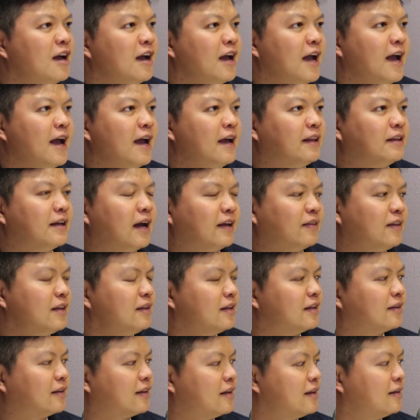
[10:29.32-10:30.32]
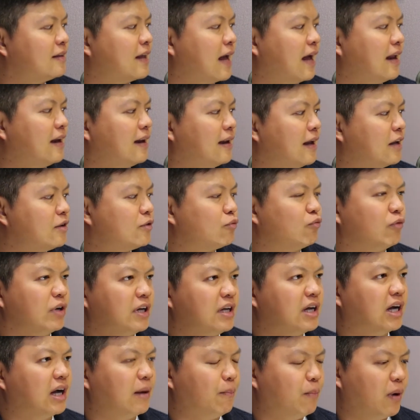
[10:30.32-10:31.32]
And I think the thing that I learned
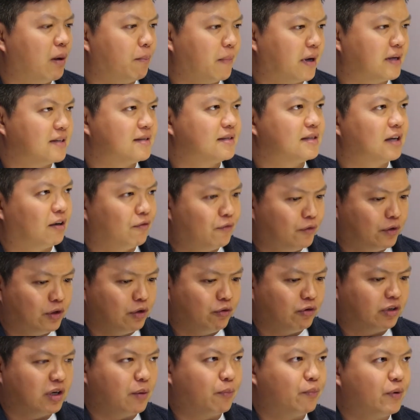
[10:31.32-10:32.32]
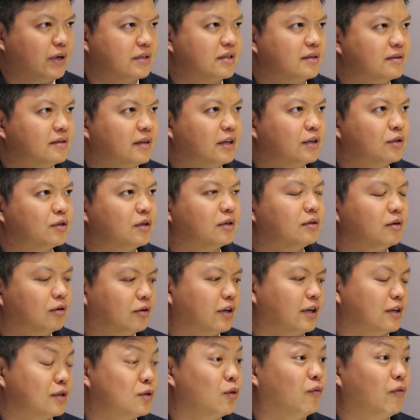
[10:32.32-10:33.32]
really about myself during the presentation,
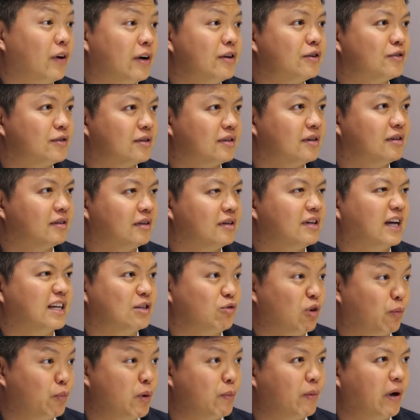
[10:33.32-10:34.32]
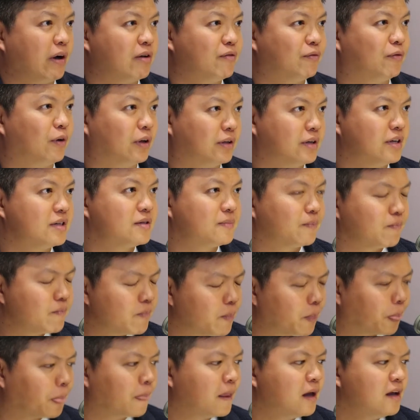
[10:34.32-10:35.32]
okay, so very interesting thing as we're preparing for this,
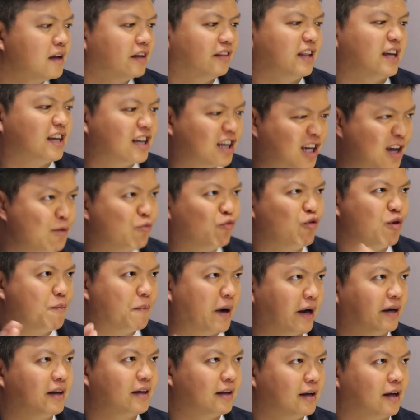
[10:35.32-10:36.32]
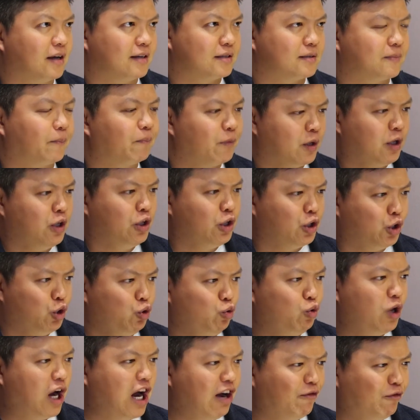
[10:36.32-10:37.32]
they keep reminding us,
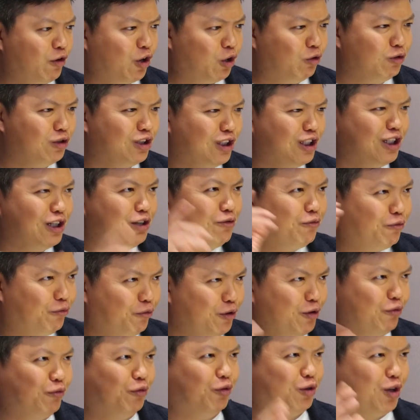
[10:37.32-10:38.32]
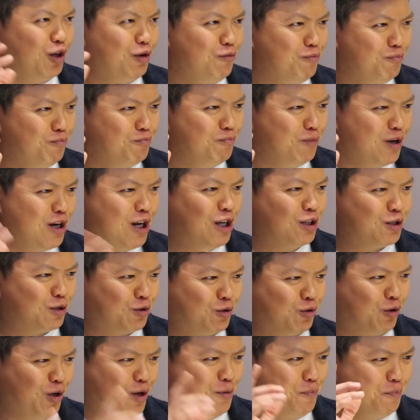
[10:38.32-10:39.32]
you have only 15 minutes
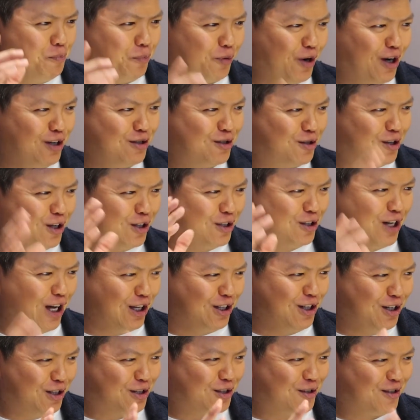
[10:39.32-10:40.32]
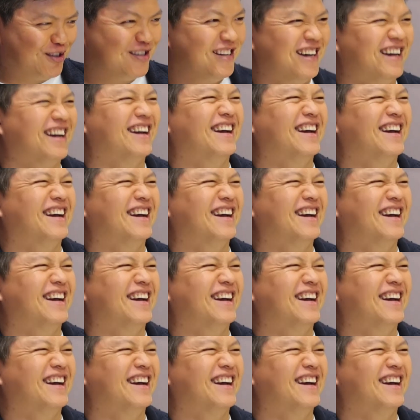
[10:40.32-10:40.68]
to impress the judges.